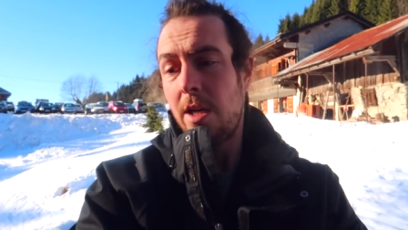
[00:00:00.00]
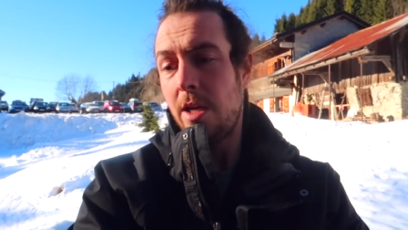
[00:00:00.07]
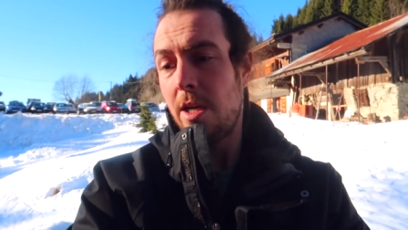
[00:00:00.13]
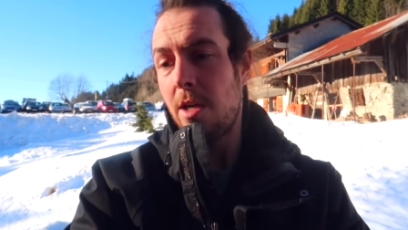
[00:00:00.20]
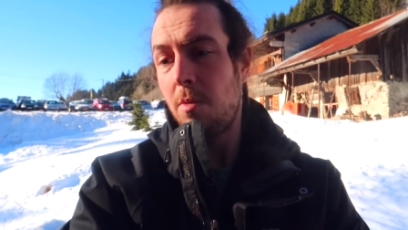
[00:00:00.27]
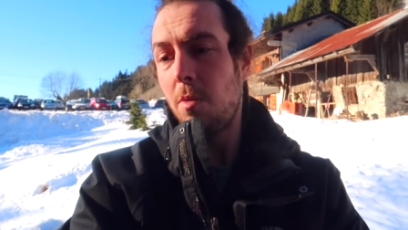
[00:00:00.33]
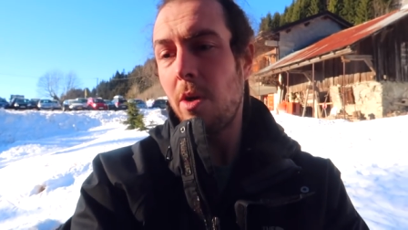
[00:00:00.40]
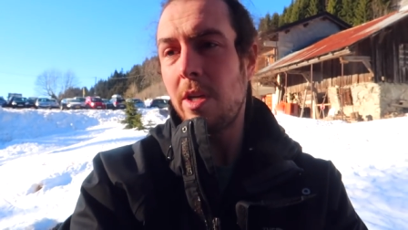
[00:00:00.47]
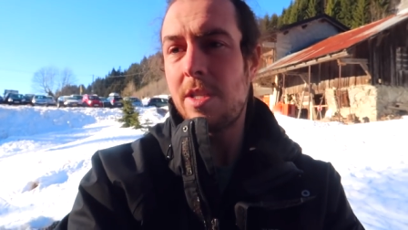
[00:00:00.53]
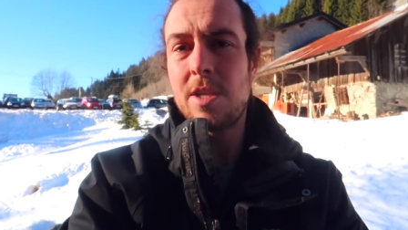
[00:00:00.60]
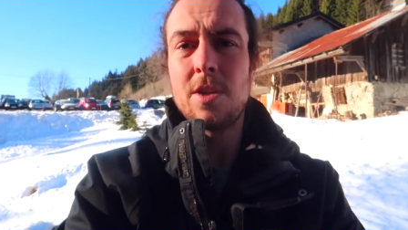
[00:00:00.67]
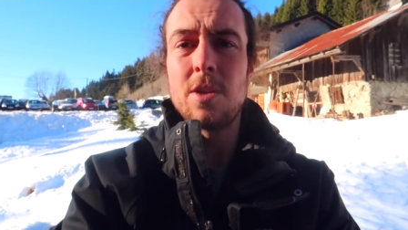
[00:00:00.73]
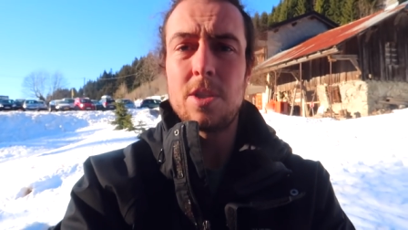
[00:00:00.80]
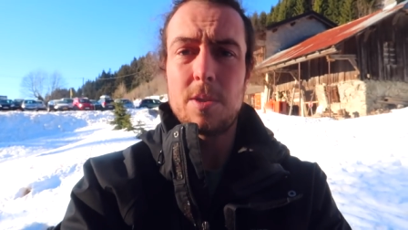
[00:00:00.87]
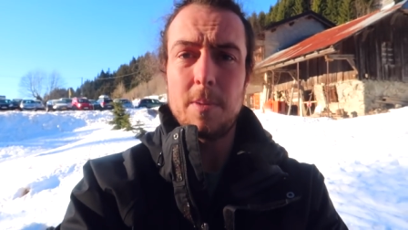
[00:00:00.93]
One is
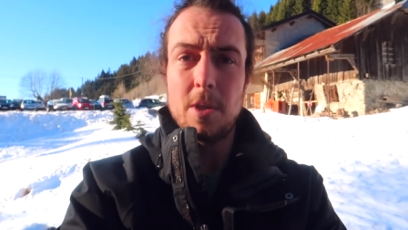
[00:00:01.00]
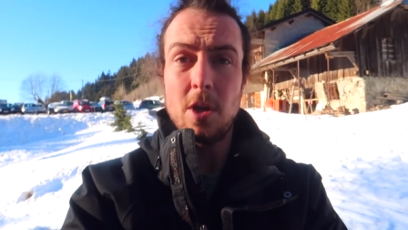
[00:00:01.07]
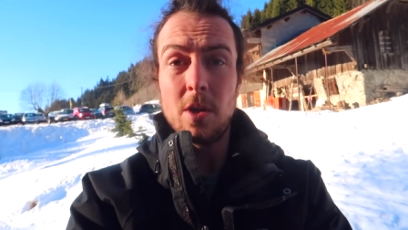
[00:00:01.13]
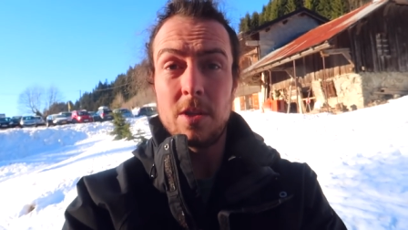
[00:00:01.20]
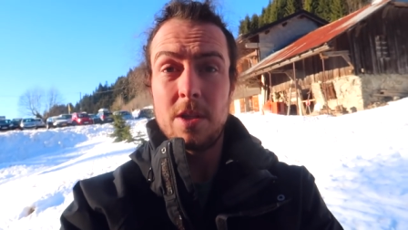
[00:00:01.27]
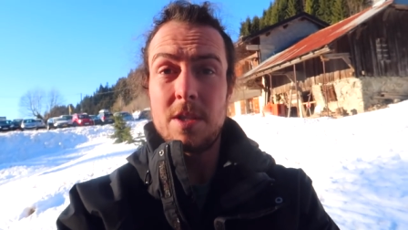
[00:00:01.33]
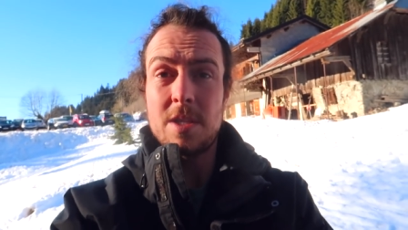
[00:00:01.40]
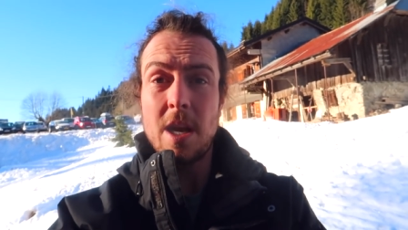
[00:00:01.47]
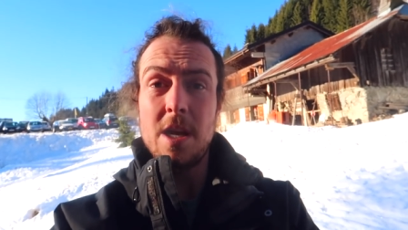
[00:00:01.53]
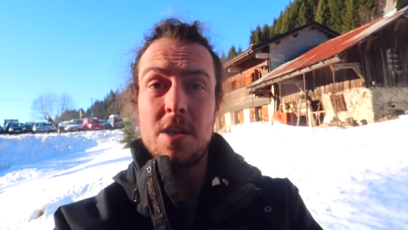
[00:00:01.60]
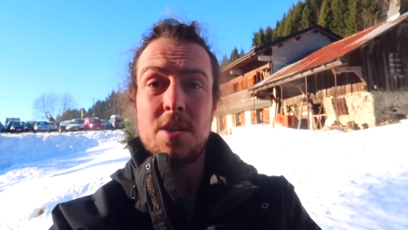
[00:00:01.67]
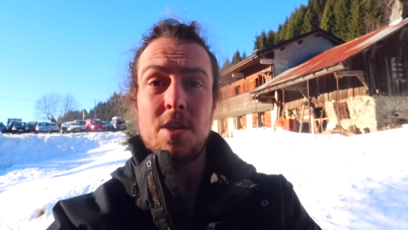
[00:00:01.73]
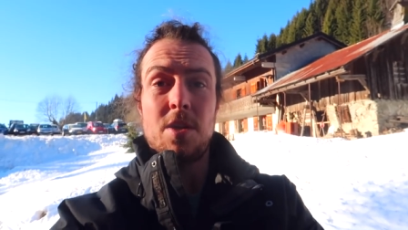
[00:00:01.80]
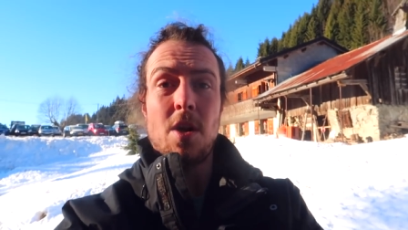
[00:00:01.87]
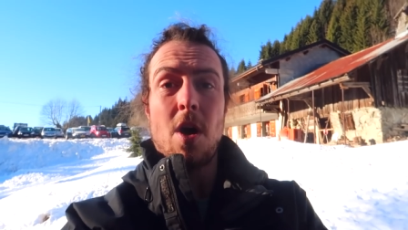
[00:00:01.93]
it could just be
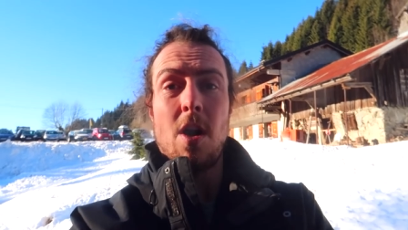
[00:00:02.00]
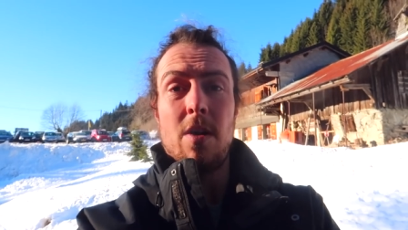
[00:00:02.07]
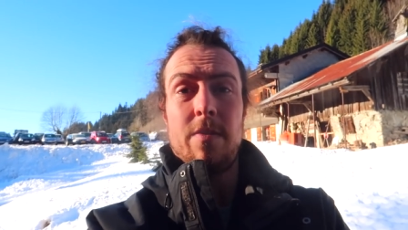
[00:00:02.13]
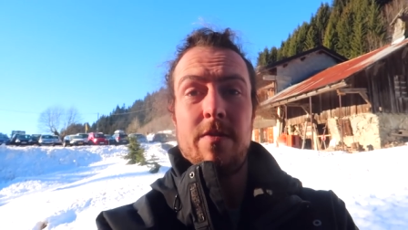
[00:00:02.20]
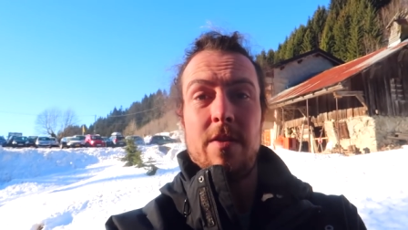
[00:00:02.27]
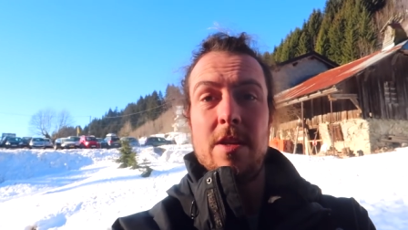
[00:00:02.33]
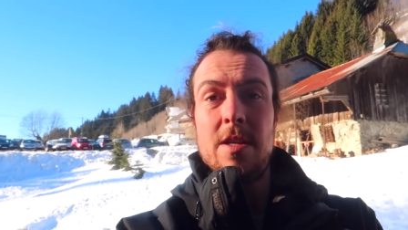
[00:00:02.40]
condensation off